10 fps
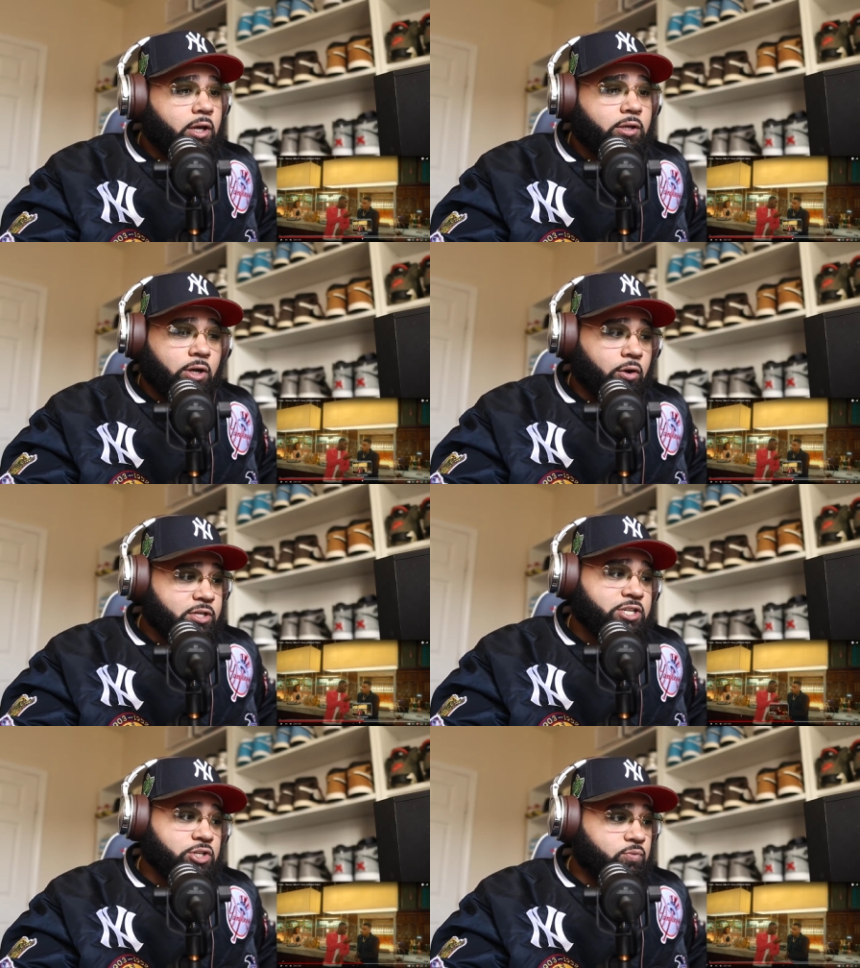Yo,
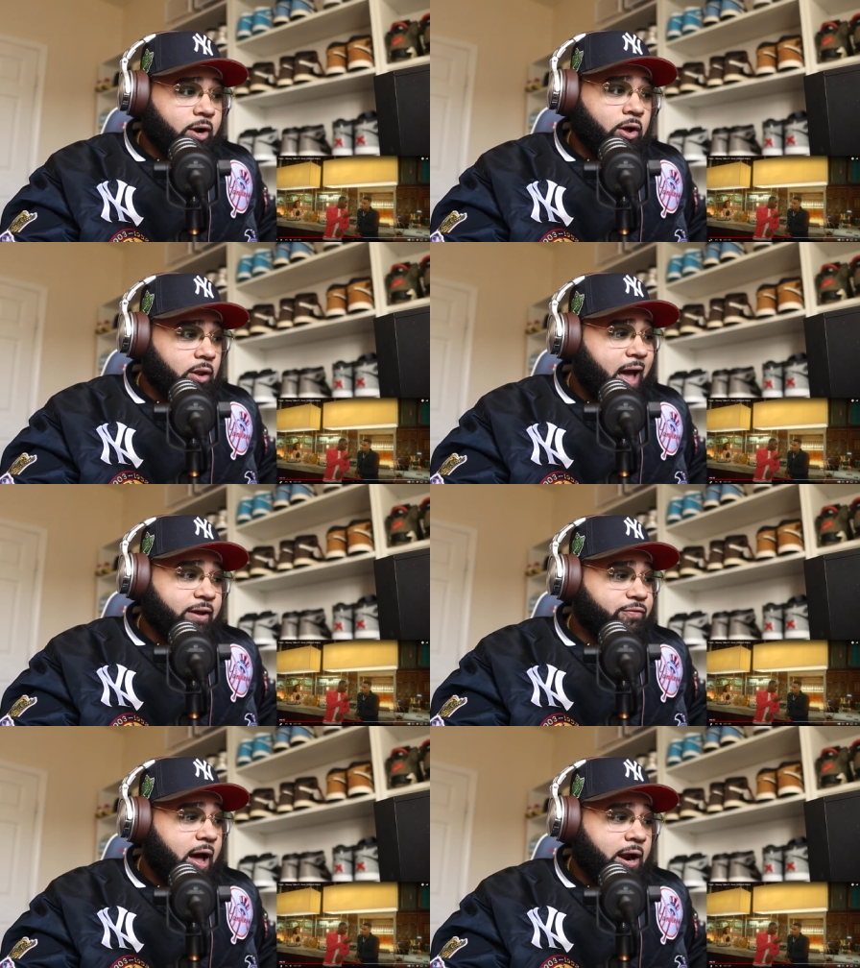this is real
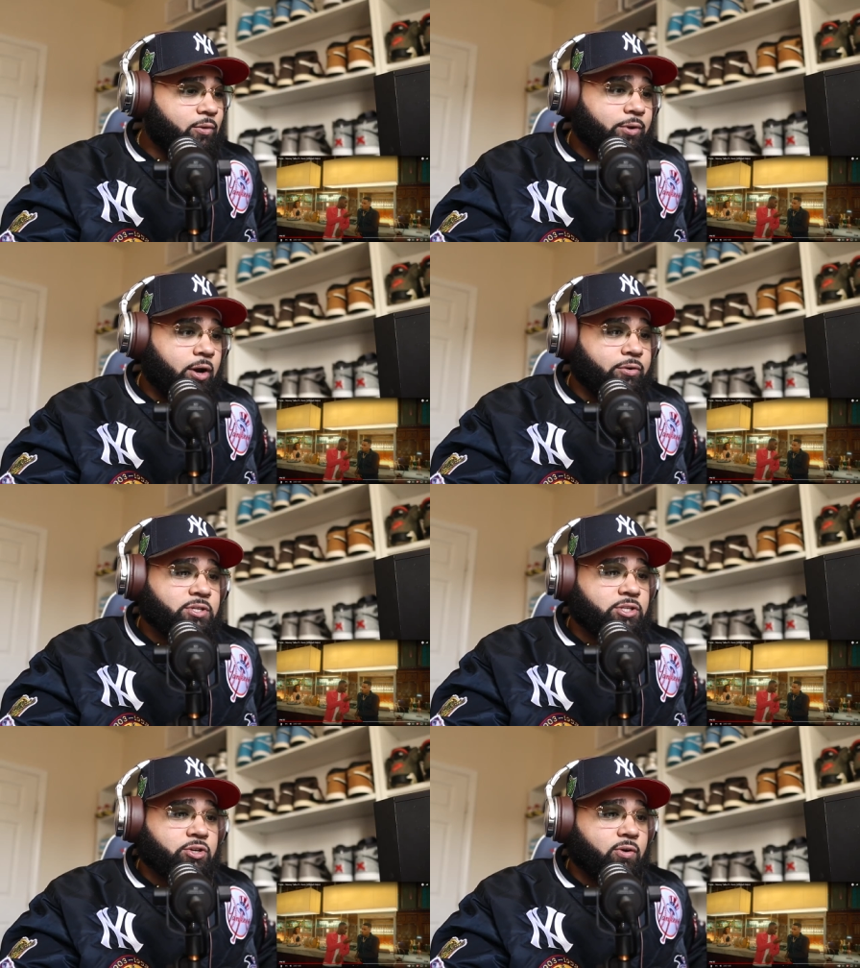life. I don't know.
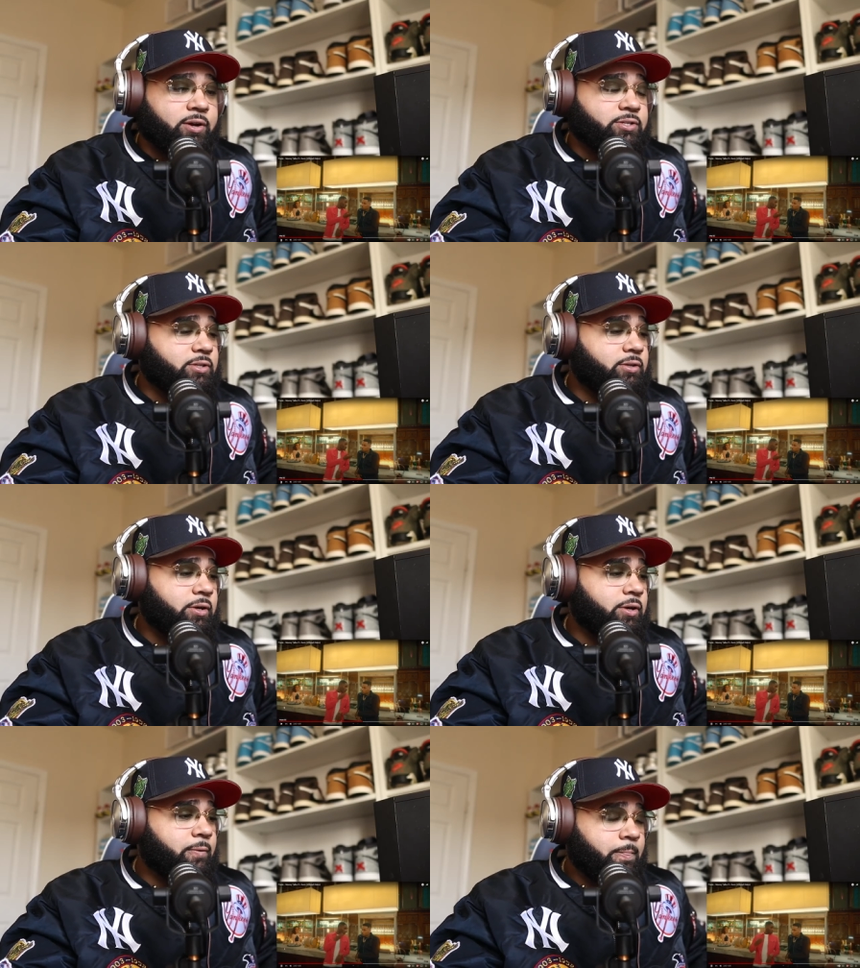This is crazy
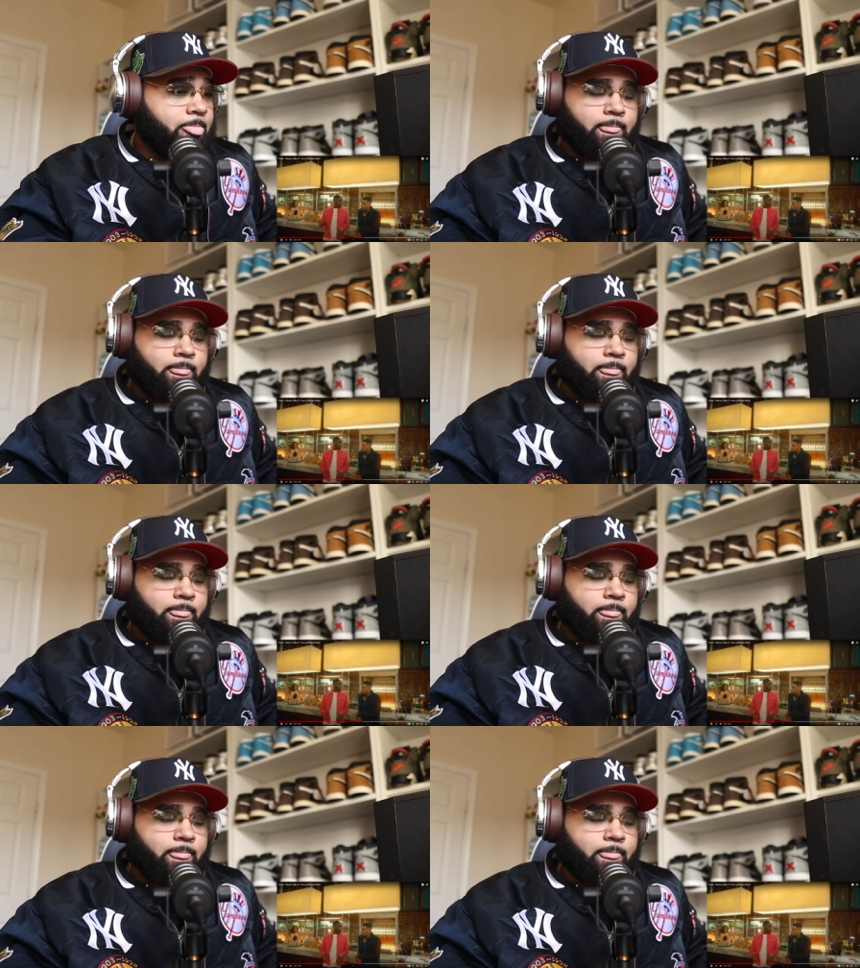on me.